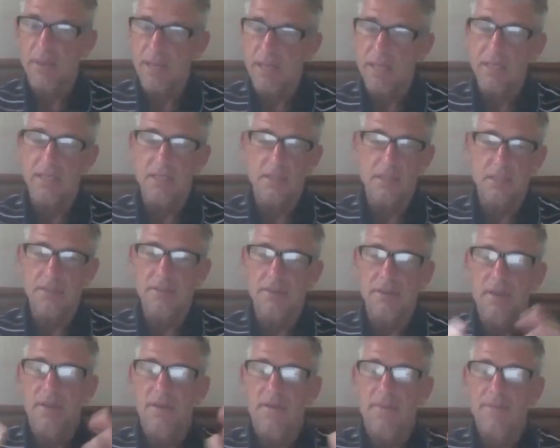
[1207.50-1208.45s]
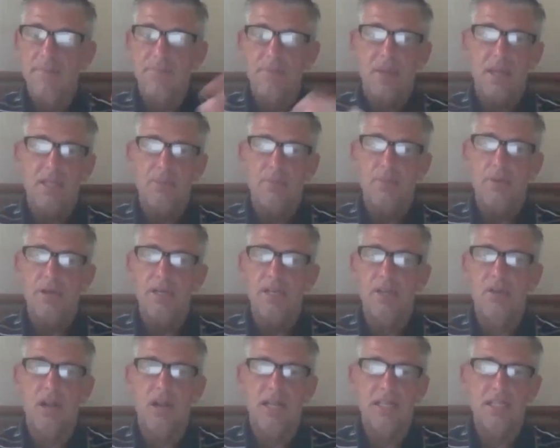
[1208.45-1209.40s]
I mean, it's pretty
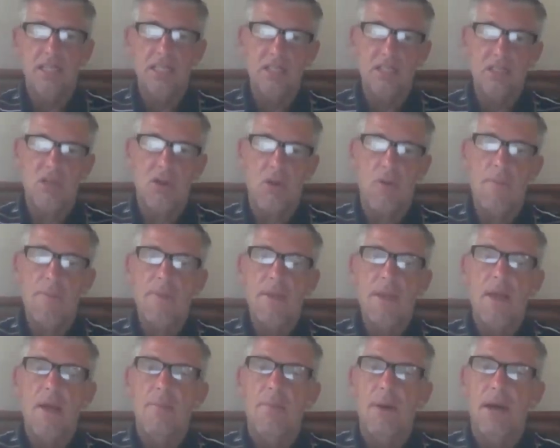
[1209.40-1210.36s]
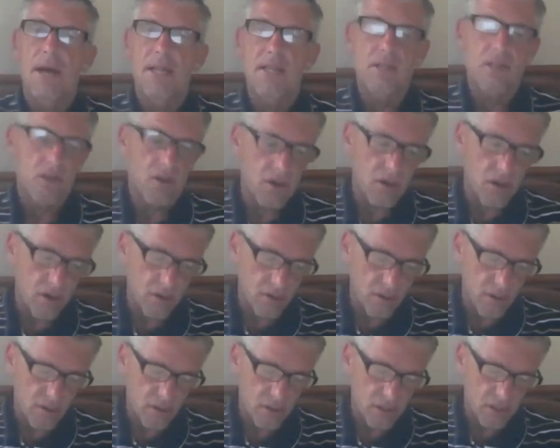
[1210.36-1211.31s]
crazy. So, but
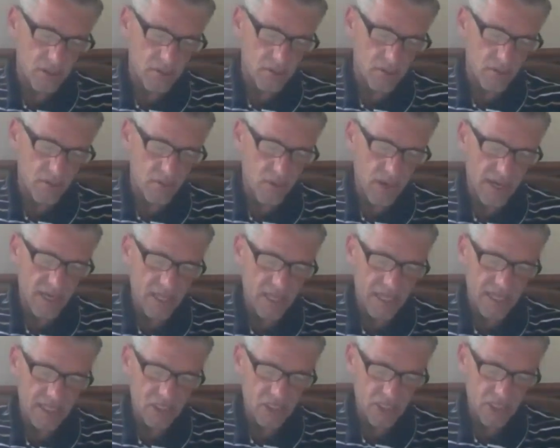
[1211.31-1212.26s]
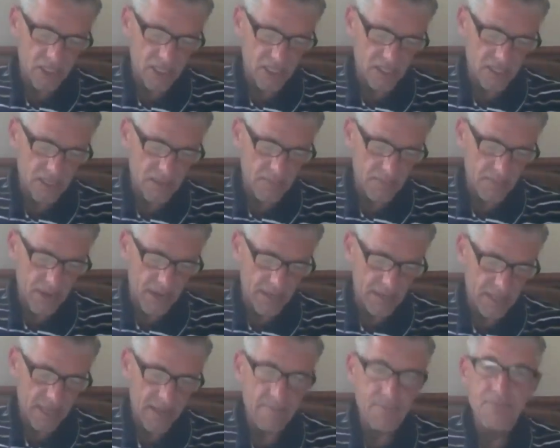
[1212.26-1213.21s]
regulation does
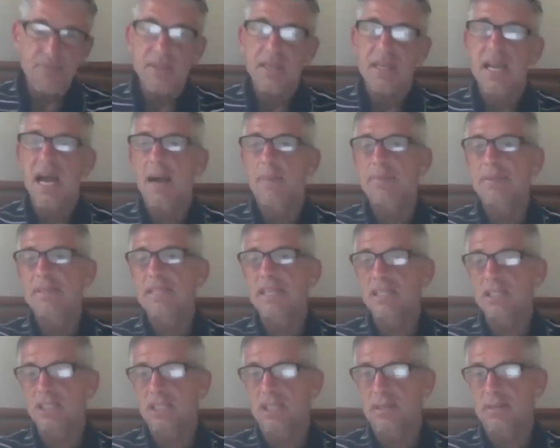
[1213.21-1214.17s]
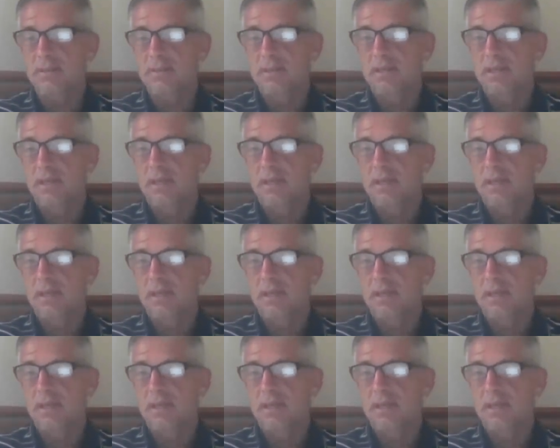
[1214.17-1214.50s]
impact that. Competition.